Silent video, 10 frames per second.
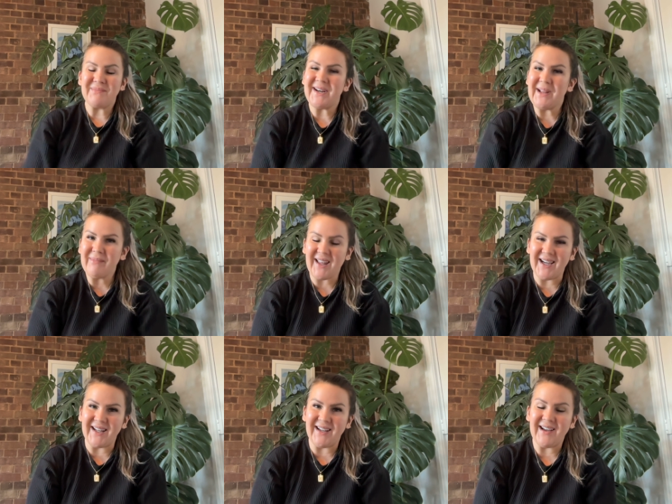My name's
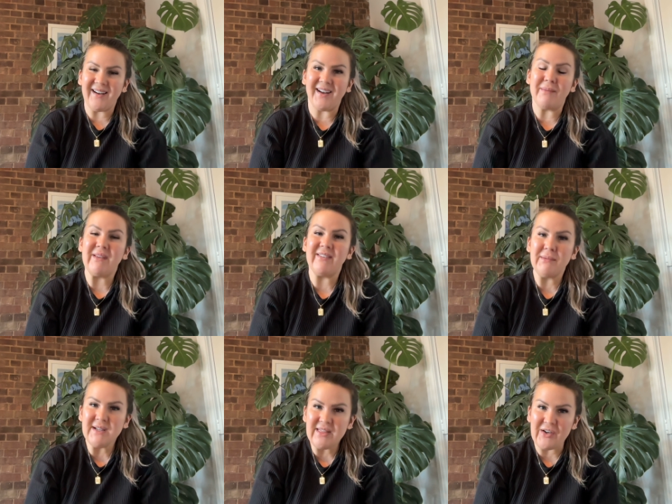Kelly. I'm a
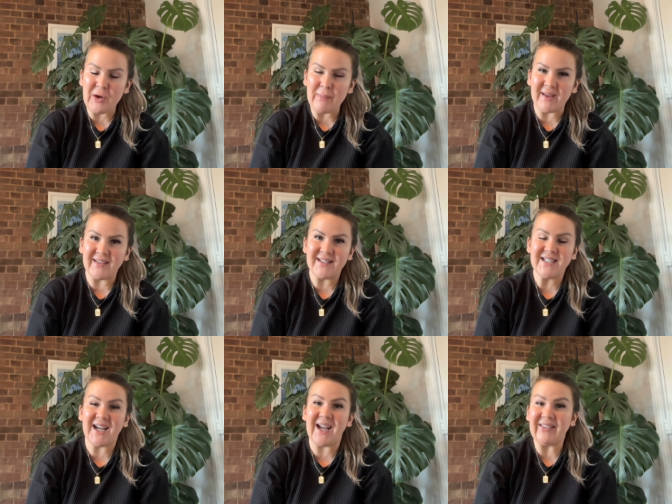CBT
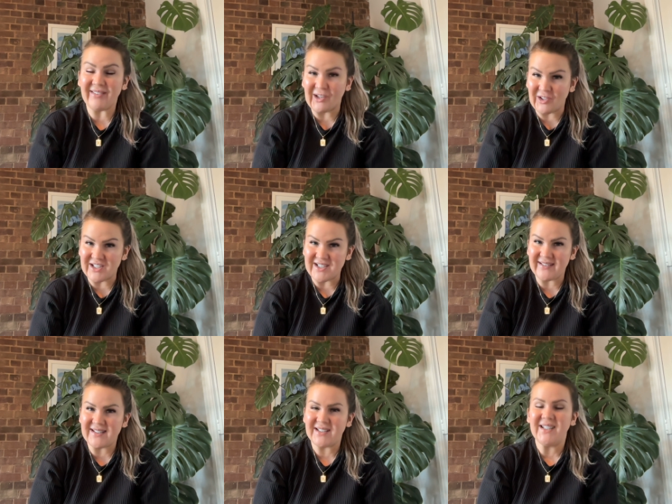therapist and
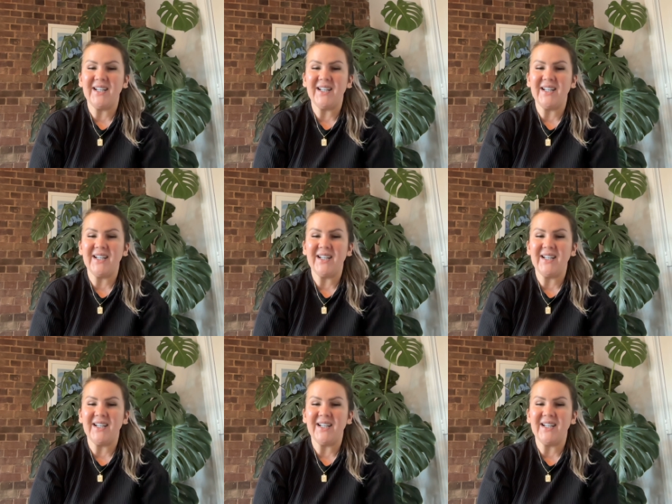psychologist.